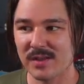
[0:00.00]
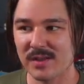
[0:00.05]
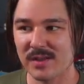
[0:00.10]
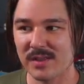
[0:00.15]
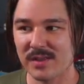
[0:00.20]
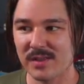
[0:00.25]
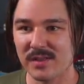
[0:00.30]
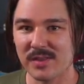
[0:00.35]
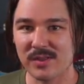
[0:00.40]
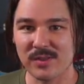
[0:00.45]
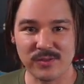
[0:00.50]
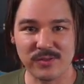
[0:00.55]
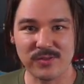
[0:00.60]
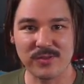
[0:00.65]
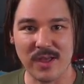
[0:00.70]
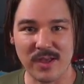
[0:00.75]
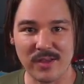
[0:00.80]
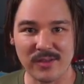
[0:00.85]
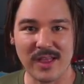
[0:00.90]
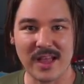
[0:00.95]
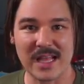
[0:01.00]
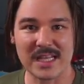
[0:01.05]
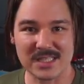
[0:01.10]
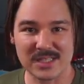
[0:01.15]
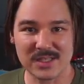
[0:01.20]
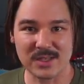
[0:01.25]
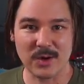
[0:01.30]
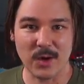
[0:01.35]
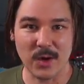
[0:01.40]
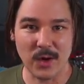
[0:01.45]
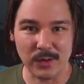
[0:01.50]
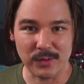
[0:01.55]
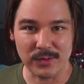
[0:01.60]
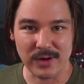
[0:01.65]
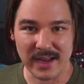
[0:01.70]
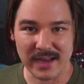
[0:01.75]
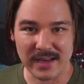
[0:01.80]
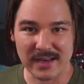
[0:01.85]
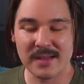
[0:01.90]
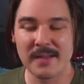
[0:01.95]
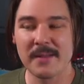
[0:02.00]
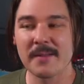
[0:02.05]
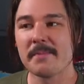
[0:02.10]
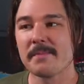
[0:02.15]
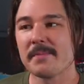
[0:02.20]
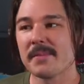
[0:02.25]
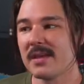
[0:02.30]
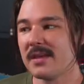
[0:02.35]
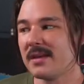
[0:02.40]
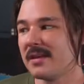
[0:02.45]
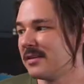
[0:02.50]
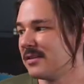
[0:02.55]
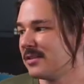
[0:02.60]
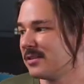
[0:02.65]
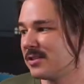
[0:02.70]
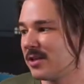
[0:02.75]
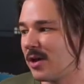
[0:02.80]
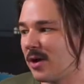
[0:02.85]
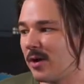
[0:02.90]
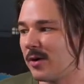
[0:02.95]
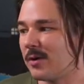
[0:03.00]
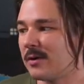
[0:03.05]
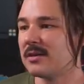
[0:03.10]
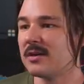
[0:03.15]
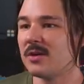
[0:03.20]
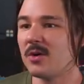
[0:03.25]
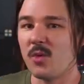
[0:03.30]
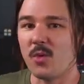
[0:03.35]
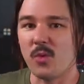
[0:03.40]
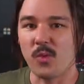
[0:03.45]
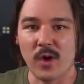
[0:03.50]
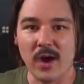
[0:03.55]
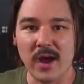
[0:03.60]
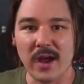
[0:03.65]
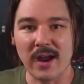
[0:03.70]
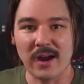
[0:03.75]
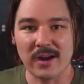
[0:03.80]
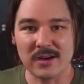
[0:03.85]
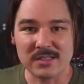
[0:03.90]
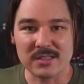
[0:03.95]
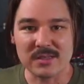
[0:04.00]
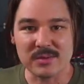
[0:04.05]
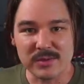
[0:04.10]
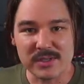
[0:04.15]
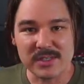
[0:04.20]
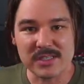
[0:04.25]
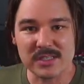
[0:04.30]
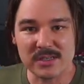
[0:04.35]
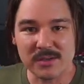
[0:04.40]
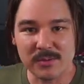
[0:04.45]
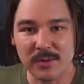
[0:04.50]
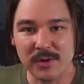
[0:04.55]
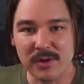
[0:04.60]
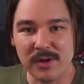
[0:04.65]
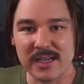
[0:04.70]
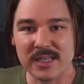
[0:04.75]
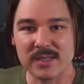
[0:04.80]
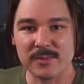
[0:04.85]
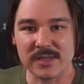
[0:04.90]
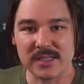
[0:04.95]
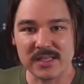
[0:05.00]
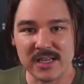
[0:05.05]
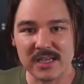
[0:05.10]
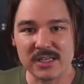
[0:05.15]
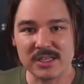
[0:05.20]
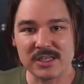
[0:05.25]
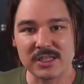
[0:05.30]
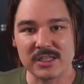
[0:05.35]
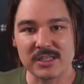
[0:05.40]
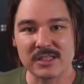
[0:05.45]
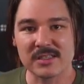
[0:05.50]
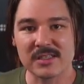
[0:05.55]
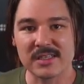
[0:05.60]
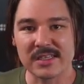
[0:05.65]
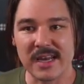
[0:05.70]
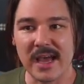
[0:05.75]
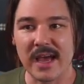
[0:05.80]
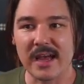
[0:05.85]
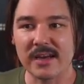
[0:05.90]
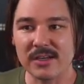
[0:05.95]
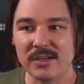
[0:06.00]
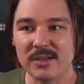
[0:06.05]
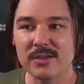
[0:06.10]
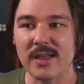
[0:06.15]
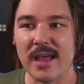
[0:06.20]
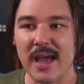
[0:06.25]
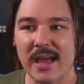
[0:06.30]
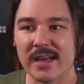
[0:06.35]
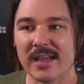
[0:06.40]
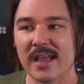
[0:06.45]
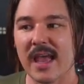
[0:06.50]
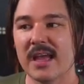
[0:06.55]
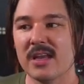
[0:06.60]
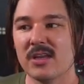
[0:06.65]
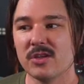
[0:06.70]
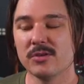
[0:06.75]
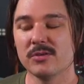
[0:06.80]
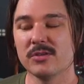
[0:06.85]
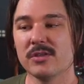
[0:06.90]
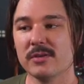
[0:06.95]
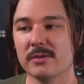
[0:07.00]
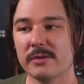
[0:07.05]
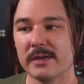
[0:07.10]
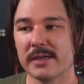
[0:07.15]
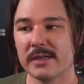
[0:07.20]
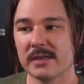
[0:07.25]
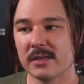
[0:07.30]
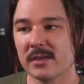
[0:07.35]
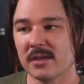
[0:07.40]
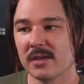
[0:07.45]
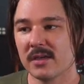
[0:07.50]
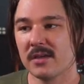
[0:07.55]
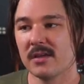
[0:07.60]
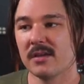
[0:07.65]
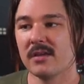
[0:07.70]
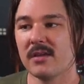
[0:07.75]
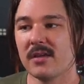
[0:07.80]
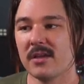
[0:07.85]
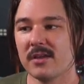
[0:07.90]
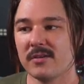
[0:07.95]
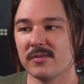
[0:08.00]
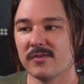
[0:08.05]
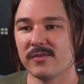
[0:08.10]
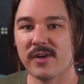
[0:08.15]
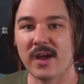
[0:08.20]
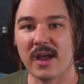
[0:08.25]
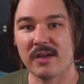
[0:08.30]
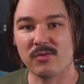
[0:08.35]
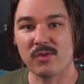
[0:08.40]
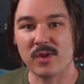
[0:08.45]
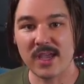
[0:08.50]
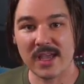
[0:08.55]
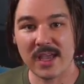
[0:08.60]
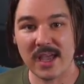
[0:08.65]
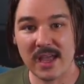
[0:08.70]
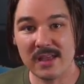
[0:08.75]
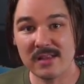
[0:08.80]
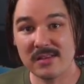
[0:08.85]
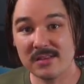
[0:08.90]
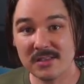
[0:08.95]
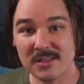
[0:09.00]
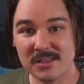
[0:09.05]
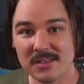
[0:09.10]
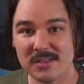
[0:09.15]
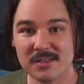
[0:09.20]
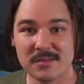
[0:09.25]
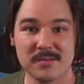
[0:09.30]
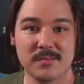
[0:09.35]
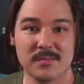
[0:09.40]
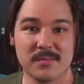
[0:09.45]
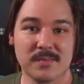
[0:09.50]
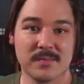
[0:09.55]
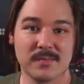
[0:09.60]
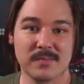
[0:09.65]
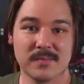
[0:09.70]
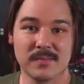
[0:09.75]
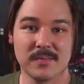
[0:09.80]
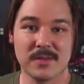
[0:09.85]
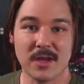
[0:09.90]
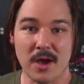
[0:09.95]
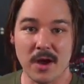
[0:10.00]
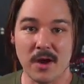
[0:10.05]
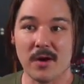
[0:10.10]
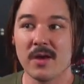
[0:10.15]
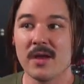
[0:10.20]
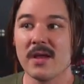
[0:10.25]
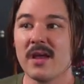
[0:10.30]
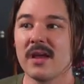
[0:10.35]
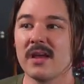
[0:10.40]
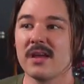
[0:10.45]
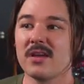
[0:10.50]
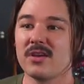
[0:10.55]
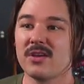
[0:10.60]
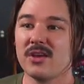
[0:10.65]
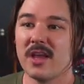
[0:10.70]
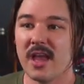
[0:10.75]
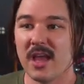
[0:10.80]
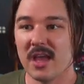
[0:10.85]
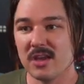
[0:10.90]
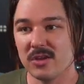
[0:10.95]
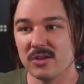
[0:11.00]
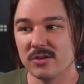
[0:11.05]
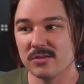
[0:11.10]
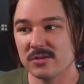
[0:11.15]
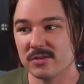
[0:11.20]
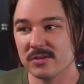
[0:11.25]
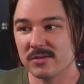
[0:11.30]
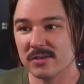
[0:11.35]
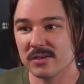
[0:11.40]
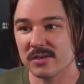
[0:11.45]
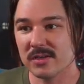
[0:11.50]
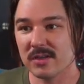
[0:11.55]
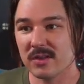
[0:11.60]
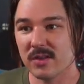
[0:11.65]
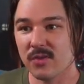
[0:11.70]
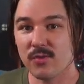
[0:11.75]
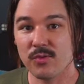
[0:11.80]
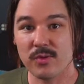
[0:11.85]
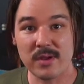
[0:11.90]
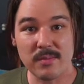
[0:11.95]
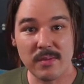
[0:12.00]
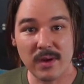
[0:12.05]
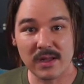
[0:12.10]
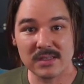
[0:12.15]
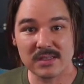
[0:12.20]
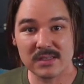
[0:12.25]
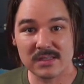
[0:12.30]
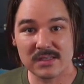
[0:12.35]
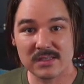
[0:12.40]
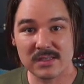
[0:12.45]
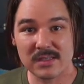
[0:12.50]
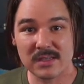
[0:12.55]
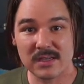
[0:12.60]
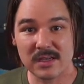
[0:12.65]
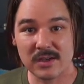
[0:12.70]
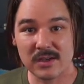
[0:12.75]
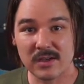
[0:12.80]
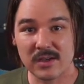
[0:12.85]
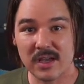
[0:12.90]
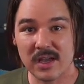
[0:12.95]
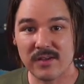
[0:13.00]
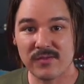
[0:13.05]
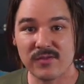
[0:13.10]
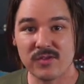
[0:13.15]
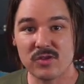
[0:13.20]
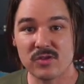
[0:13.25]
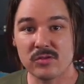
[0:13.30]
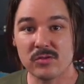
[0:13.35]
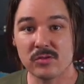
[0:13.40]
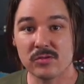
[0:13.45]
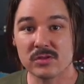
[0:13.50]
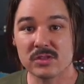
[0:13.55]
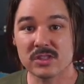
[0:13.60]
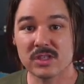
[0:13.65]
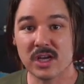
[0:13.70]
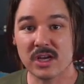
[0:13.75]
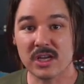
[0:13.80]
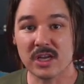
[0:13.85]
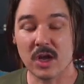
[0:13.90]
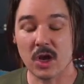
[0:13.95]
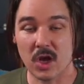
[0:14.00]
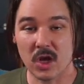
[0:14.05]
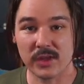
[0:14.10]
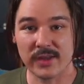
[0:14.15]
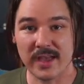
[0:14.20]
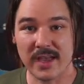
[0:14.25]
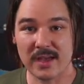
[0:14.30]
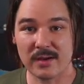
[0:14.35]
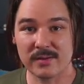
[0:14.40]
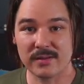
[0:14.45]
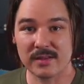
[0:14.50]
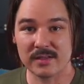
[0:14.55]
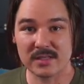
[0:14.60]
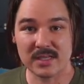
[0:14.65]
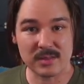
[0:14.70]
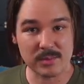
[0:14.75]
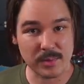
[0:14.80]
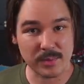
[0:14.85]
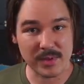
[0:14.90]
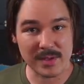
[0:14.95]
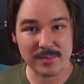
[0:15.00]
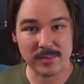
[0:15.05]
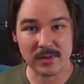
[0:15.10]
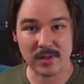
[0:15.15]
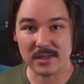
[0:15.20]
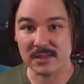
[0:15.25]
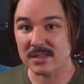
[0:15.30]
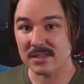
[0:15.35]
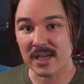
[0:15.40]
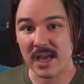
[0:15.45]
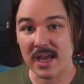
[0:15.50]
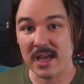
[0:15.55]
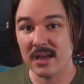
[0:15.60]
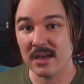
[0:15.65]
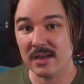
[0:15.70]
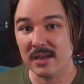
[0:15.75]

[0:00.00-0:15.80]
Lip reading: that's the goal, right? So what are some reasonable expectations in how to do that? Can you do it in 5 weekends? No. Can you do it in 3 months if you study all day with a team of people on site?